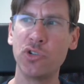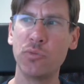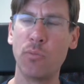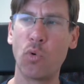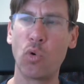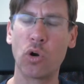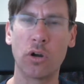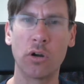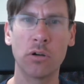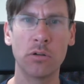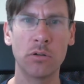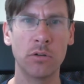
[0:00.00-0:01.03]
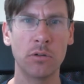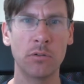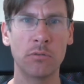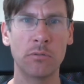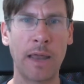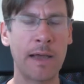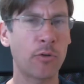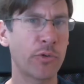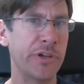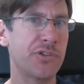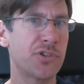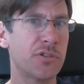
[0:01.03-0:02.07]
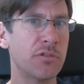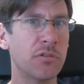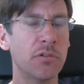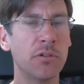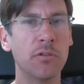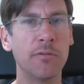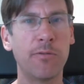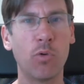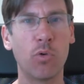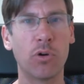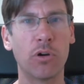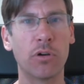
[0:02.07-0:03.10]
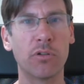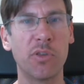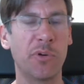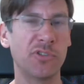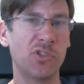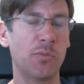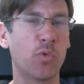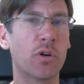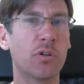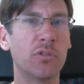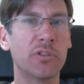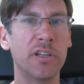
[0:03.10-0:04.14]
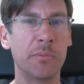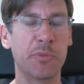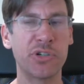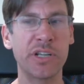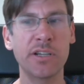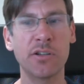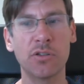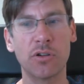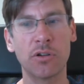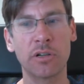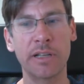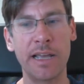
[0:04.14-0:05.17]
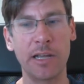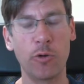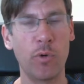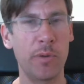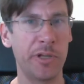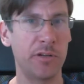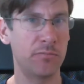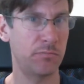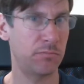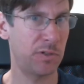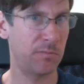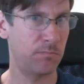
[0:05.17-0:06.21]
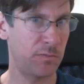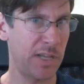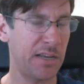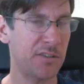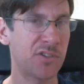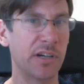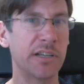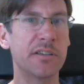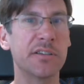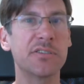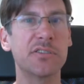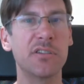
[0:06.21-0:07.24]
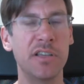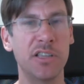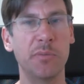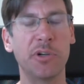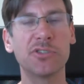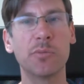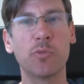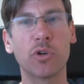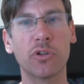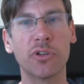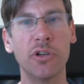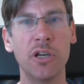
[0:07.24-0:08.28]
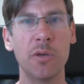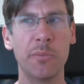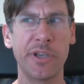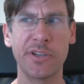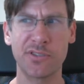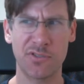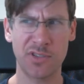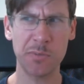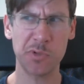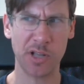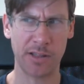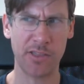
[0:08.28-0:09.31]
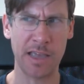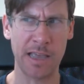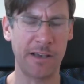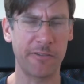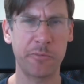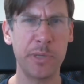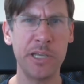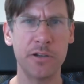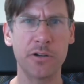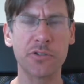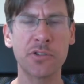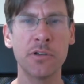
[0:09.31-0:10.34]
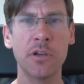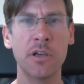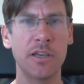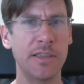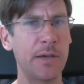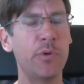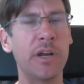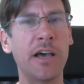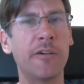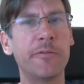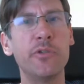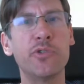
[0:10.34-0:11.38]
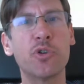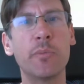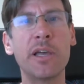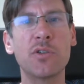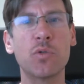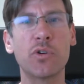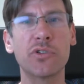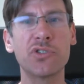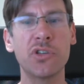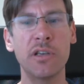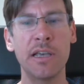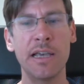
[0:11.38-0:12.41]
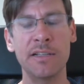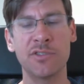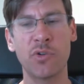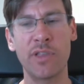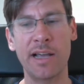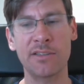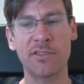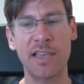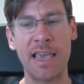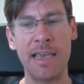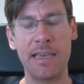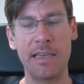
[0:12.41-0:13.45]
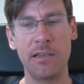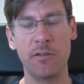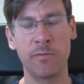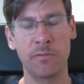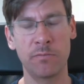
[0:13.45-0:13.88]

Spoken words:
do more outreach for the Muslim world, and in particular, getting women data scientists in the Muslim world, because it seems like they have peers and they would have future mentors. And so that's a